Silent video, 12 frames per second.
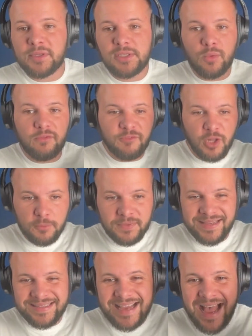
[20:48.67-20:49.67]
until we fill up
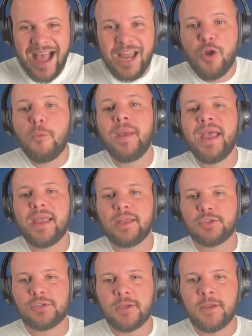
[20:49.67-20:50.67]
the entire
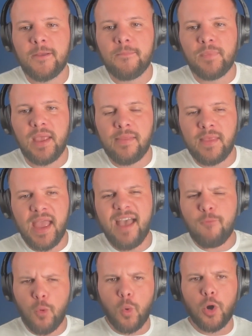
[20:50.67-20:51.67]
page and they
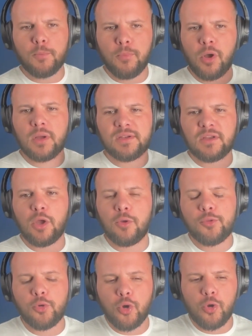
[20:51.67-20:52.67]
have a workbook to go
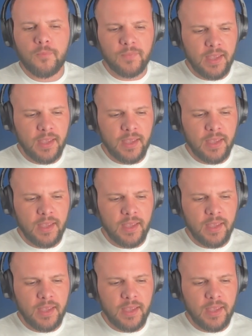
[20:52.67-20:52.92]
through.